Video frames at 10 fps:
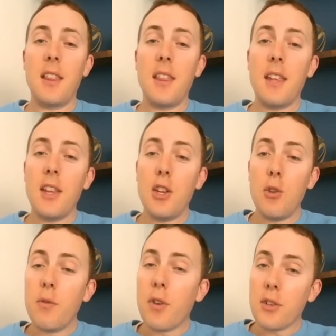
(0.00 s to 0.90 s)
the
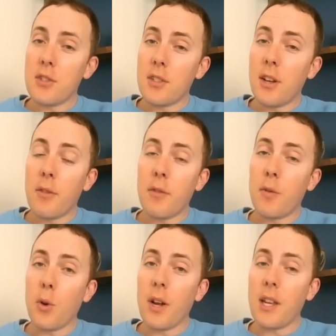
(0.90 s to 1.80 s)
new version of the
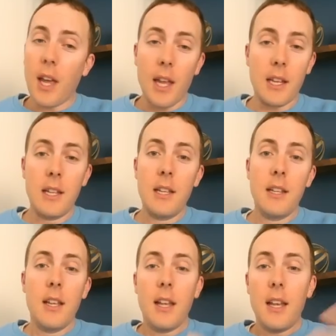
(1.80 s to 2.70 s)
488.
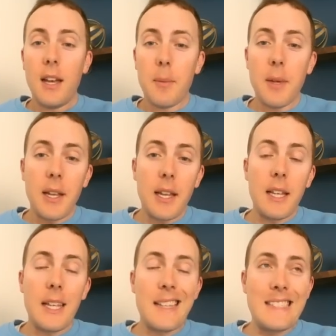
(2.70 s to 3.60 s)
I mean,
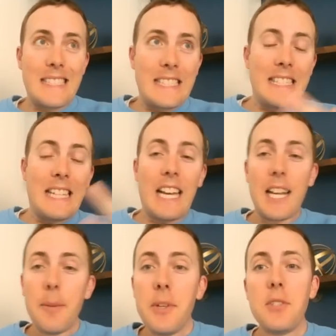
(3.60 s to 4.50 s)
it
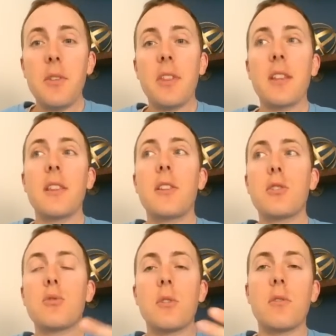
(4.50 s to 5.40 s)
kind of makes you think that
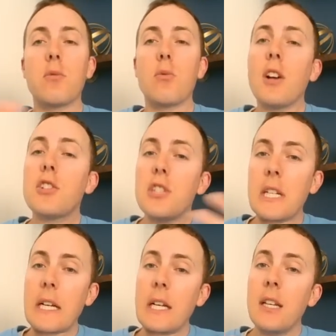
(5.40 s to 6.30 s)
they're sort of
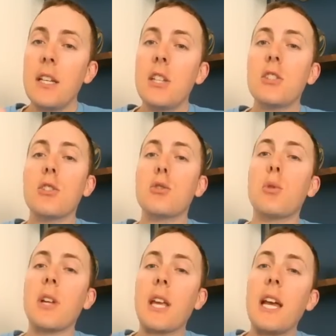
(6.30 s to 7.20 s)
rushing to
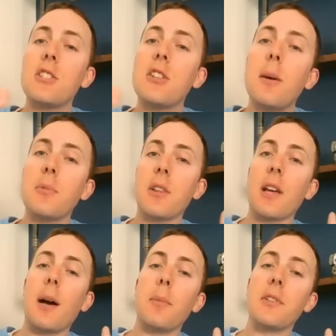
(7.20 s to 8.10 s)
sort of catch up to
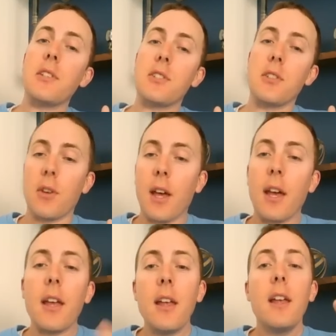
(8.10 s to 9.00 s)
the competition,
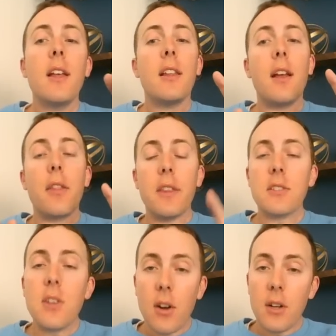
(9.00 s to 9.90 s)
okay? Now,
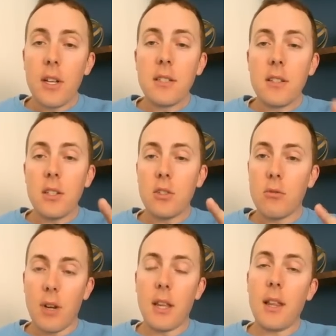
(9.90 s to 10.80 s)
this car is going to
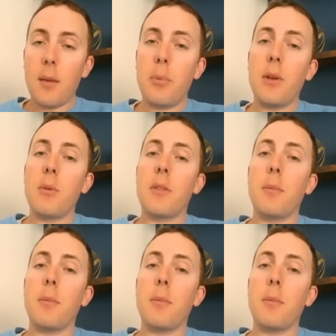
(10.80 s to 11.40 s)
directly compete with the